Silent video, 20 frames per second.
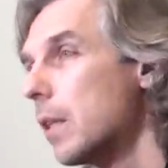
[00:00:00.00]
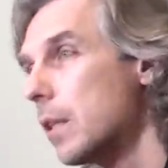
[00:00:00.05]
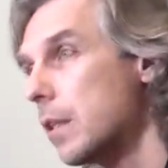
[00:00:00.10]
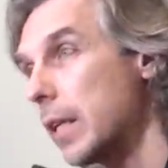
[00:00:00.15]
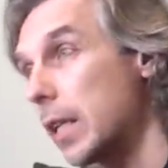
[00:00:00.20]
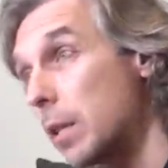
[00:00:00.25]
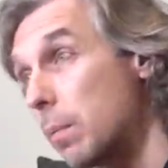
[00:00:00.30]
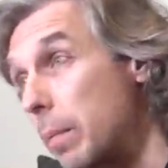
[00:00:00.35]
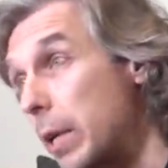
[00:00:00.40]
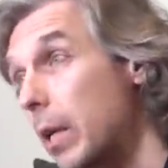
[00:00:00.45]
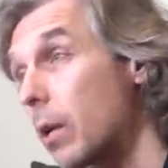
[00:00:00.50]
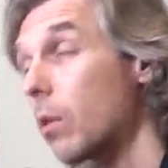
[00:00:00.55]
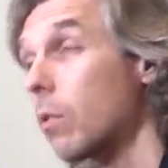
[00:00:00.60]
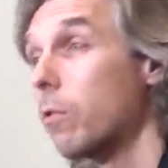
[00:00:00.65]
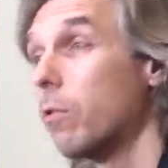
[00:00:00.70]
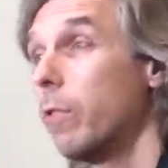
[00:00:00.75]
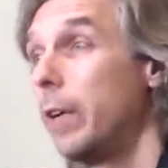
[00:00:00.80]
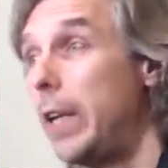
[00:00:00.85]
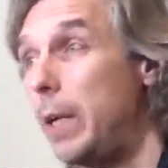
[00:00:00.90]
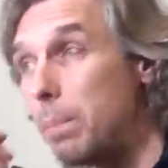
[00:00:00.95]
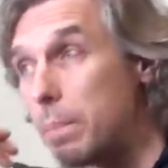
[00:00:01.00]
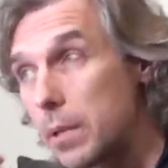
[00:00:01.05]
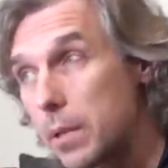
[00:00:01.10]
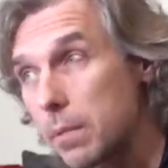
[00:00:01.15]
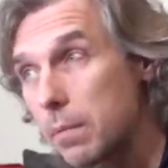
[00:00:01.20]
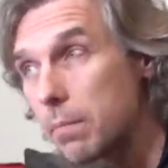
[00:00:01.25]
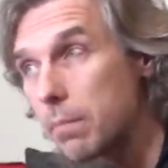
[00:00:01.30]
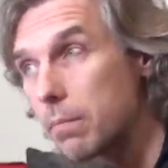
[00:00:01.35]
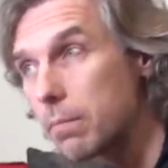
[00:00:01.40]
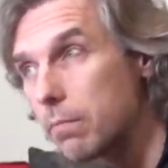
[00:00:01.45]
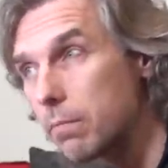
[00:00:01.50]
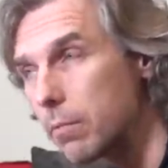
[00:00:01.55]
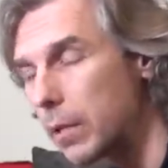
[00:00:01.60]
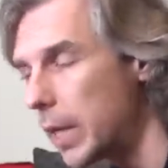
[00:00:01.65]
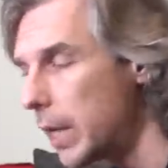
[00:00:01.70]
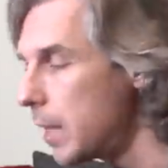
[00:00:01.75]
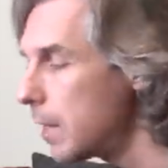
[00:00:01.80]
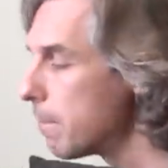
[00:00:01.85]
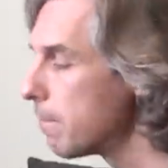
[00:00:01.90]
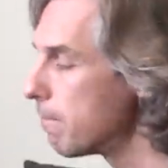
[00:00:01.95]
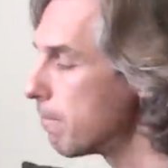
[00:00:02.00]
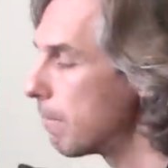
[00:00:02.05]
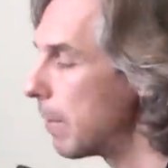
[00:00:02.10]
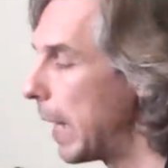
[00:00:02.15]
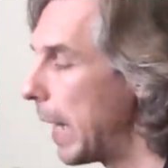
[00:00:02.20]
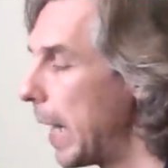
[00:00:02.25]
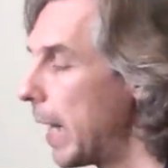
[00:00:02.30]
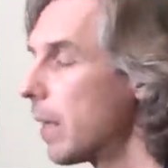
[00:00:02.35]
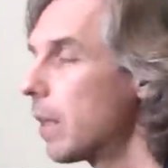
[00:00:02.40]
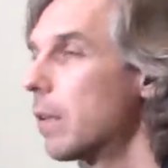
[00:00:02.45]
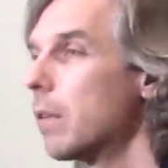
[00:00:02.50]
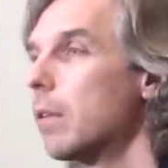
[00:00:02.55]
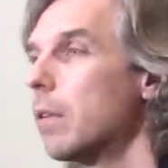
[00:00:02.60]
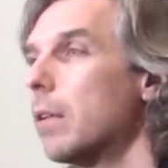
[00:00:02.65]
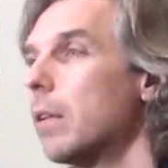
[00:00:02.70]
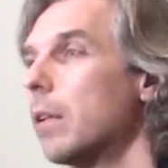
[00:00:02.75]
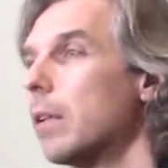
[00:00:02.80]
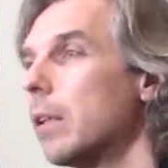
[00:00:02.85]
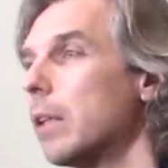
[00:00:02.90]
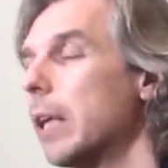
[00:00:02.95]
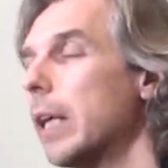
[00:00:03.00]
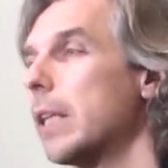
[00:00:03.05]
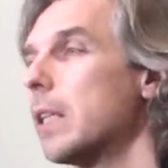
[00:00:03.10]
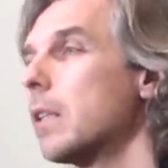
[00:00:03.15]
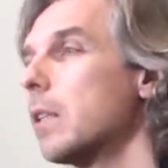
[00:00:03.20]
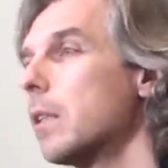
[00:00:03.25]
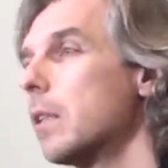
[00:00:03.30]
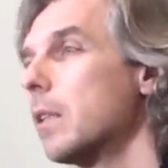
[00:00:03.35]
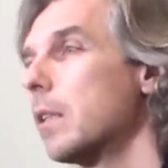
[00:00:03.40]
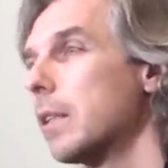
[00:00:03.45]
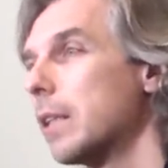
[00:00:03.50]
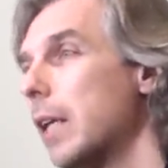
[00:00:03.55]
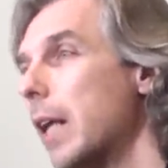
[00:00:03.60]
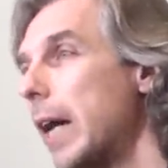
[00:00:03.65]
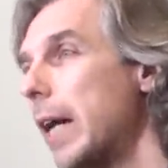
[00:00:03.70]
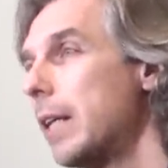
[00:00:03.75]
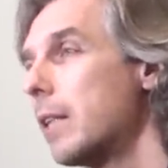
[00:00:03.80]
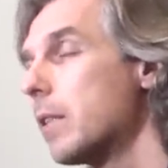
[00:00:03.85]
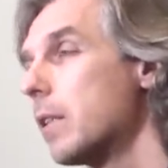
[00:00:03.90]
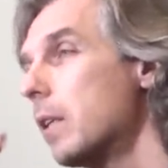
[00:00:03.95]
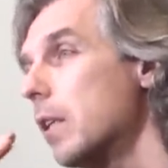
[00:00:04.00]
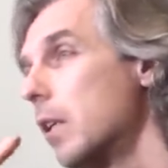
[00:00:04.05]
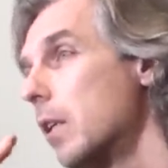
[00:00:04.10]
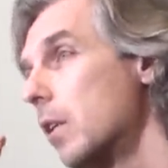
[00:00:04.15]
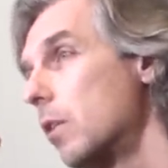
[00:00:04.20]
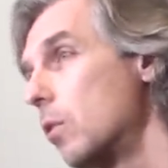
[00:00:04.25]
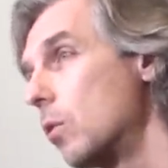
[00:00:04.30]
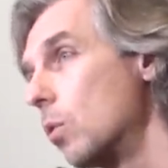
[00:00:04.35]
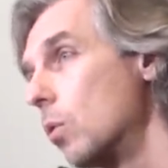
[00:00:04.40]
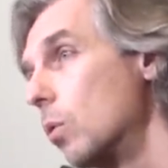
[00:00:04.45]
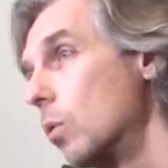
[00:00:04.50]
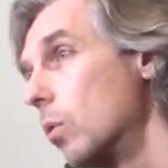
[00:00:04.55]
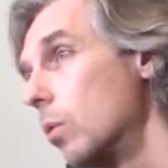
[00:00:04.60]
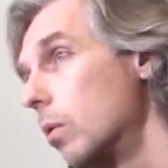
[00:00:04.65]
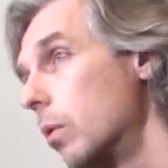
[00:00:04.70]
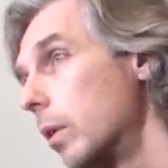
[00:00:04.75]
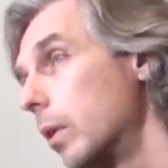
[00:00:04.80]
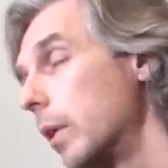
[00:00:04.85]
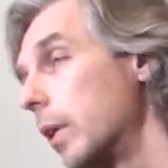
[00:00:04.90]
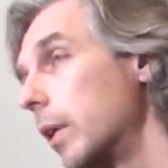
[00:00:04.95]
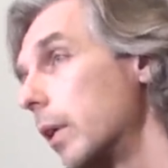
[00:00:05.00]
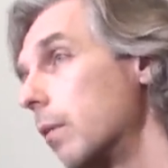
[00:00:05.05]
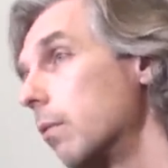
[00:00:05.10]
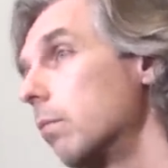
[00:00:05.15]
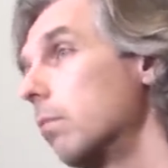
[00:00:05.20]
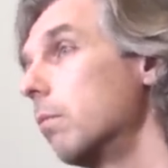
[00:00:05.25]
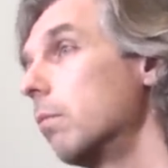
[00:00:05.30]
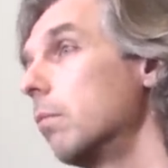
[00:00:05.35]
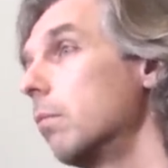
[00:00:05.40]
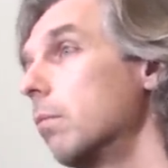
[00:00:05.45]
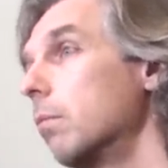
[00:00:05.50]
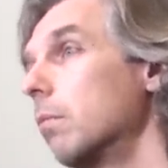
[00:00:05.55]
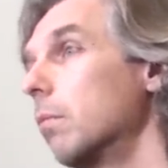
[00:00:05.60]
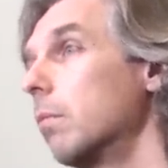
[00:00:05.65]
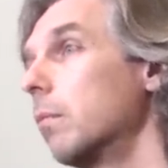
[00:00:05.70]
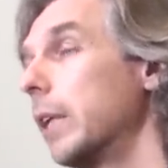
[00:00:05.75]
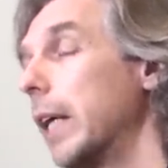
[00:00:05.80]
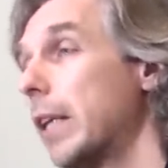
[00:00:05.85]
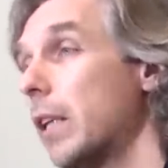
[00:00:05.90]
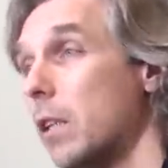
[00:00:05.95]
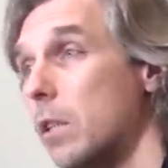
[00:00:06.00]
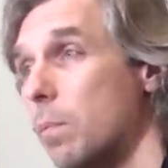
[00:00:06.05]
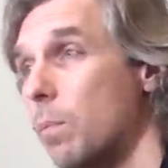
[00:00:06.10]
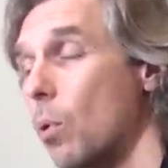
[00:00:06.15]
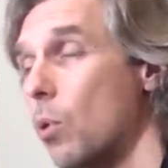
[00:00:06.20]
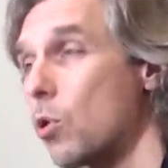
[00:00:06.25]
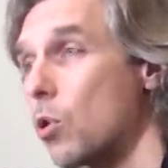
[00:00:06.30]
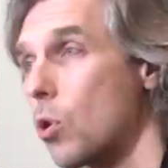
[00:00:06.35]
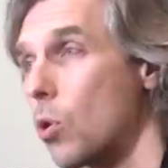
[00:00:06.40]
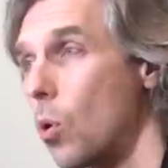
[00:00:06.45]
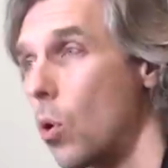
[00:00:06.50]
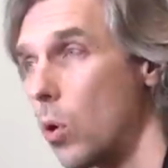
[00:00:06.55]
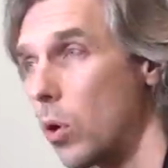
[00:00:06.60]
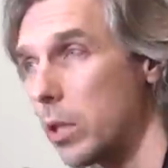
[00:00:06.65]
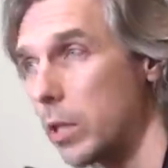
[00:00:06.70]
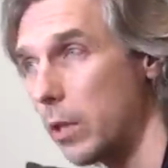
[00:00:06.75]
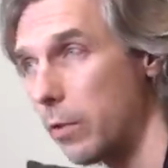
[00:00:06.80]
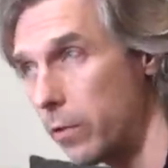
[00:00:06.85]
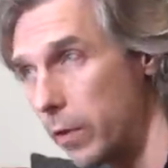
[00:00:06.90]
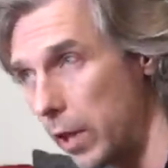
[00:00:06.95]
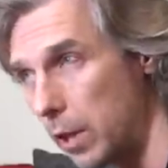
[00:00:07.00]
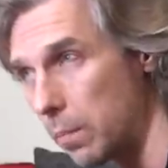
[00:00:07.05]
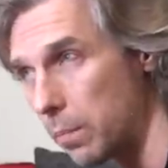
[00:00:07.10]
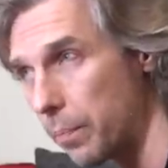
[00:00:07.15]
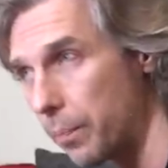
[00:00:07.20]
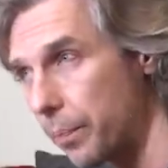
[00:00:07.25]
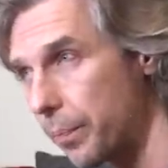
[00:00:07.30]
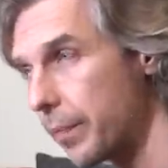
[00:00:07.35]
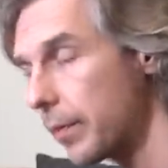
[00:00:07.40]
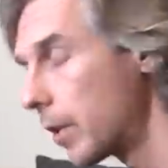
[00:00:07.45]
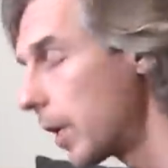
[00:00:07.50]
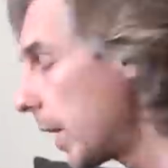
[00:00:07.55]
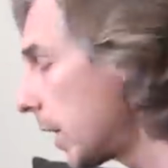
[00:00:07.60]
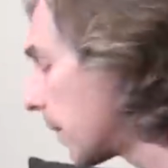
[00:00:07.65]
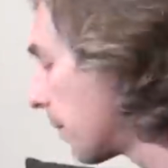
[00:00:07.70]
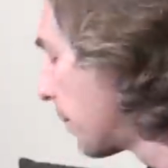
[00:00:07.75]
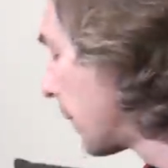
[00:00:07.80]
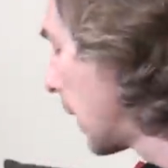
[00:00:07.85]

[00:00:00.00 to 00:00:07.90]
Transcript: that mirror flips, right? And let light to get exposure on the film, right?